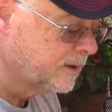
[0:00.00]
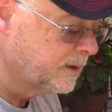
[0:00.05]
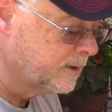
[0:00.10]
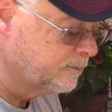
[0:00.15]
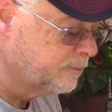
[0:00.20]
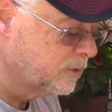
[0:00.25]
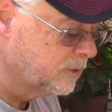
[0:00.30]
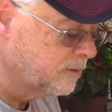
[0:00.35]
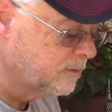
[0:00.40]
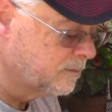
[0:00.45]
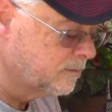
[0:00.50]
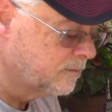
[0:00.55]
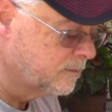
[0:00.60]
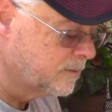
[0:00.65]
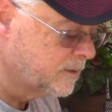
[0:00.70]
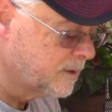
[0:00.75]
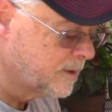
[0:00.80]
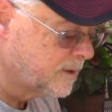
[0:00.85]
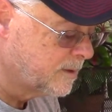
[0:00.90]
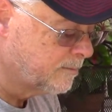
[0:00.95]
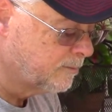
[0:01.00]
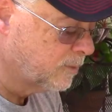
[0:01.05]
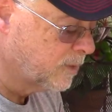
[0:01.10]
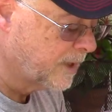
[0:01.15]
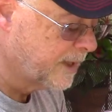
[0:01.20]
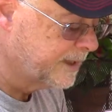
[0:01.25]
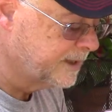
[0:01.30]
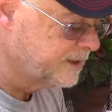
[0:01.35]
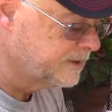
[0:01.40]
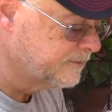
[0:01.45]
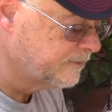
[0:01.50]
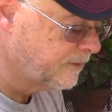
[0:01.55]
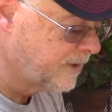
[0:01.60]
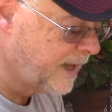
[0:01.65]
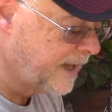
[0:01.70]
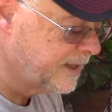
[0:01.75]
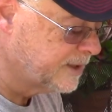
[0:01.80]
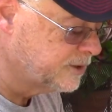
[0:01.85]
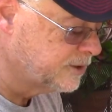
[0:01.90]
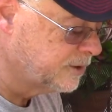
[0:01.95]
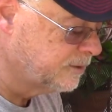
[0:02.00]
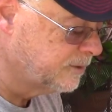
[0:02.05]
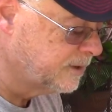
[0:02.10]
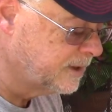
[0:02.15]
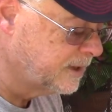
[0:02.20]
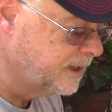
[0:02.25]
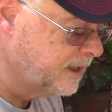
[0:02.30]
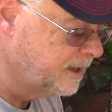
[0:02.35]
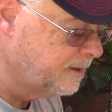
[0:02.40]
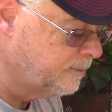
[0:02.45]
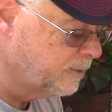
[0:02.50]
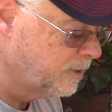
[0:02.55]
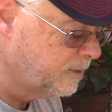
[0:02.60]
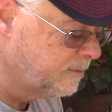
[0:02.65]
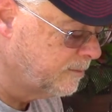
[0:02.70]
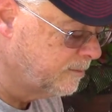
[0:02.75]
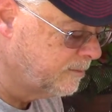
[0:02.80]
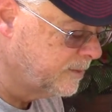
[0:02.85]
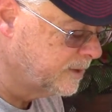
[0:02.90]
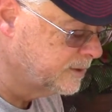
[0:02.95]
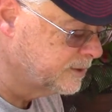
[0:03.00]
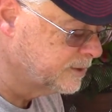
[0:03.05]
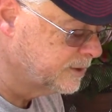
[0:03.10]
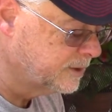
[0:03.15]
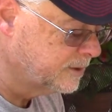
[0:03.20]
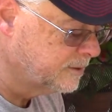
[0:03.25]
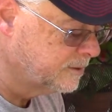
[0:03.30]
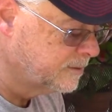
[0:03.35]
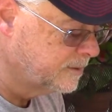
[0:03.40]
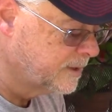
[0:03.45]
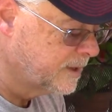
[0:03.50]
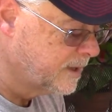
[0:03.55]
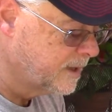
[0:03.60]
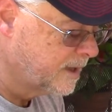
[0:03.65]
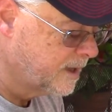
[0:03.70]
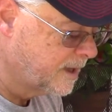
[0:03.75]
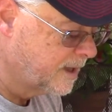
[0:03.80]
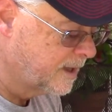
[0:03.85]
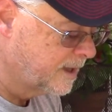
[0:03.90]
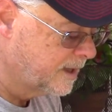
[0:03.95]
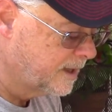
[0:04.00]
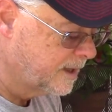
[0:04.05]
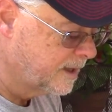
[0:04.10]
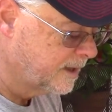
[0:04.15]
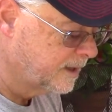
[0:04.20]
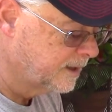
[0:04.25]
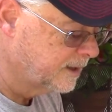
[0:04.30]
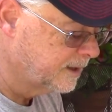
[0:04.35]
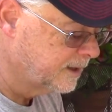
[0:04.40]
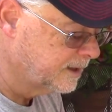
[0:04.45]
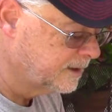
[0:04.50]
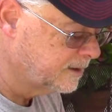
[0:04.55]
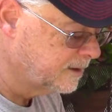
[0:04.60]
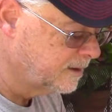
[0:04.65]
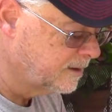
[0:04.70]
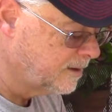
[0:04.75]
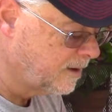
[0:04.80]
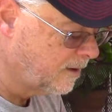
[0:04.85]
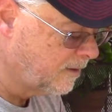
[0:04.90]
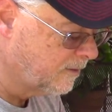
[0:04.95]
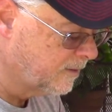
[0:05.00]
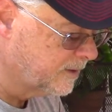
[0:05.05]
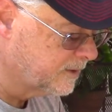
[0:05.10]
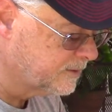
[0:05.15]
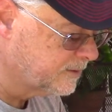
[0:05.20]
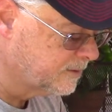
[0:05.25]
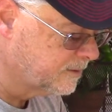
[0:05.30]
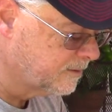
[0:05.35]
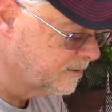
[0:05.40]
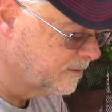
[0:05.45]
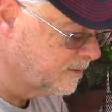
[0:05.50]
Keep your blade as flat as you can keep it, and still get all this